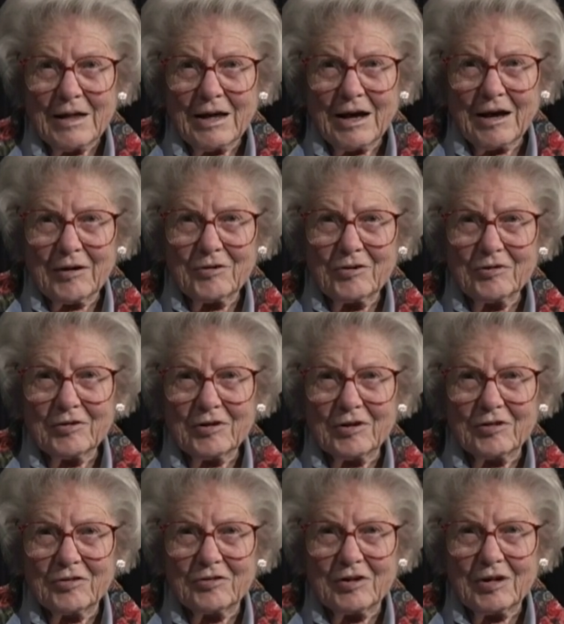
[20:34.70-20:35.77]
I usually
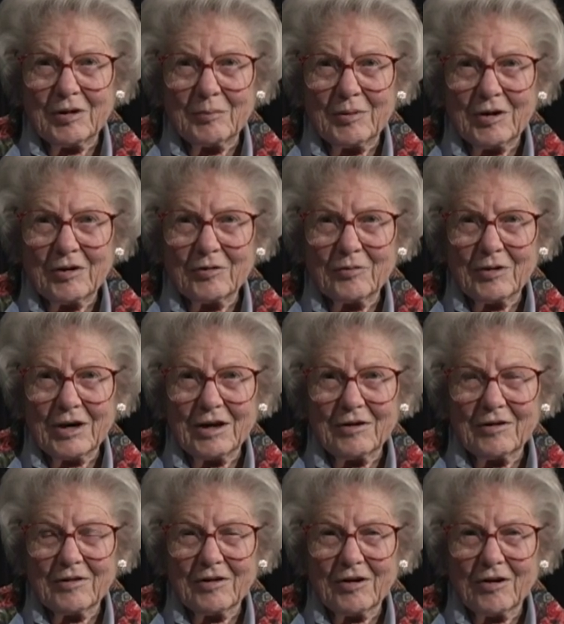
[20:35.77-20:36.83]
can see a better way,
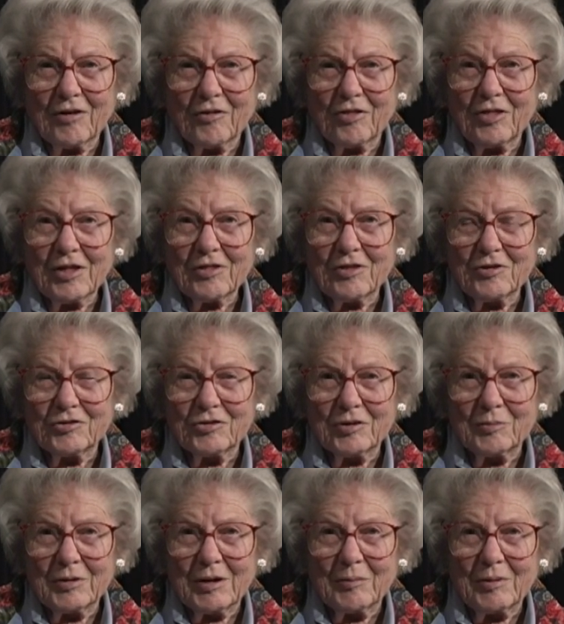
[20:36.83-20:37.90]
or think there should
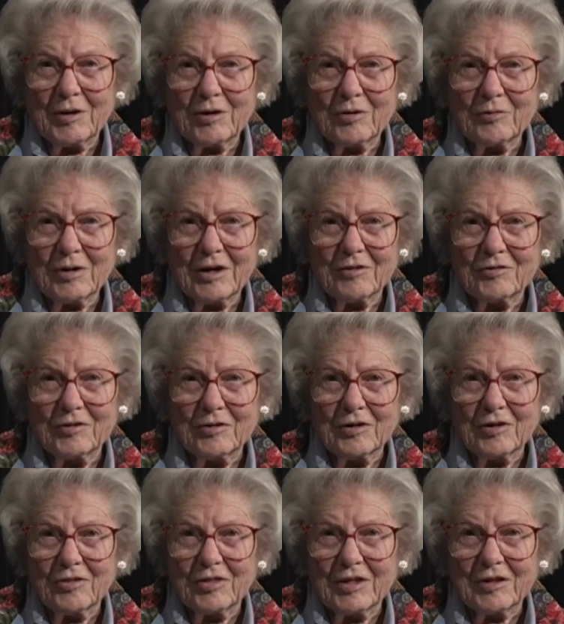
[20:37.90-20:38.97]
be a better way of
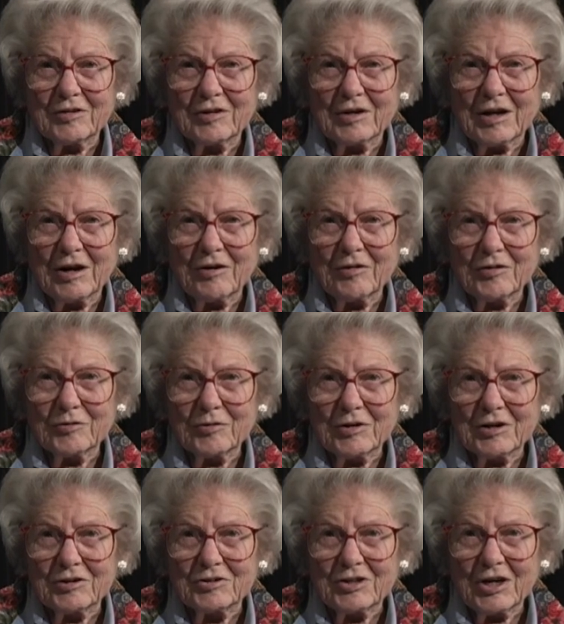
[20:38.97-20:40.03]
doing things, and I always
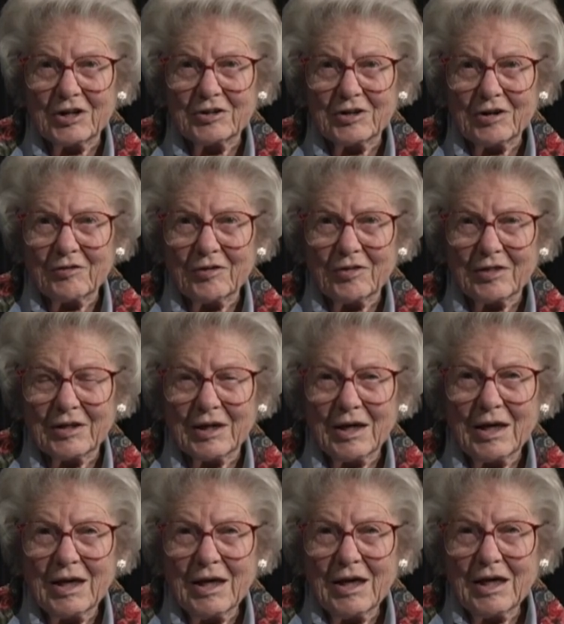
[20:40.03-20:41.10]
want to change everything.
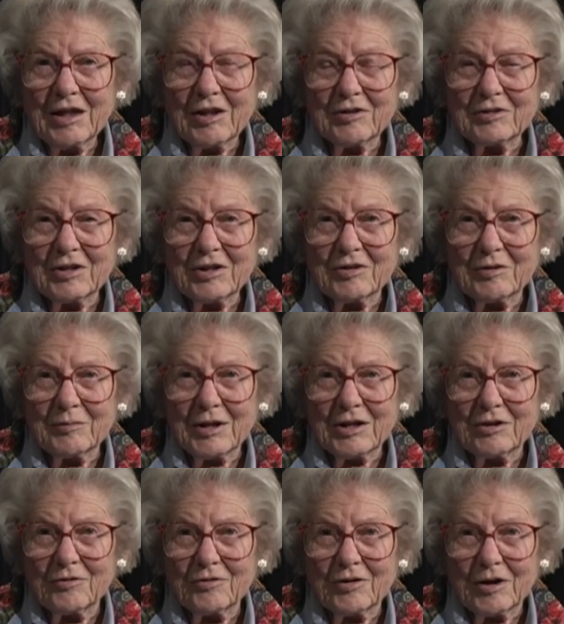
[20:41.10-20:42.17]
That doesn't
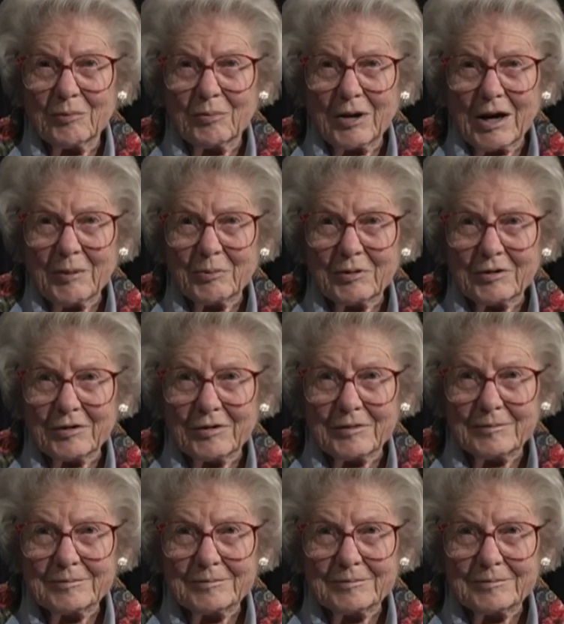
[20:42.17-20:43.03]
make you very popular.